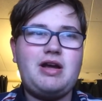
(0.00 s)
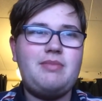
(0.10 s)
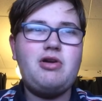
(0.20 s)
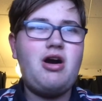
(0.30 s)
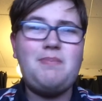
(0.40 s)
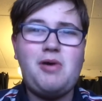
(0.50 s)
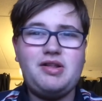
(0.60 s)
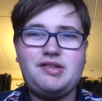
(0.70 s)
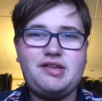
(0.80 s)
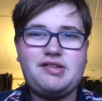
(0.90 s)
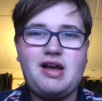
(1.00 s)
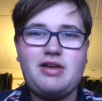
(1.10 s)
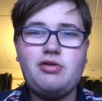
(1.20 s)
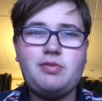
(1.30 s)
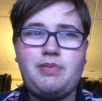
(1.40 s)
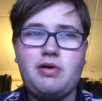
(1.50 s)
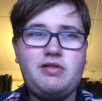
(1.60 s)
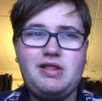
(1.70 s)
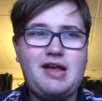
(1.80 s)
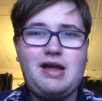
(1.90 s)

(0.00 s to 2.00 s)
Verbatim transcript: I'm not a politics guy. You're the la-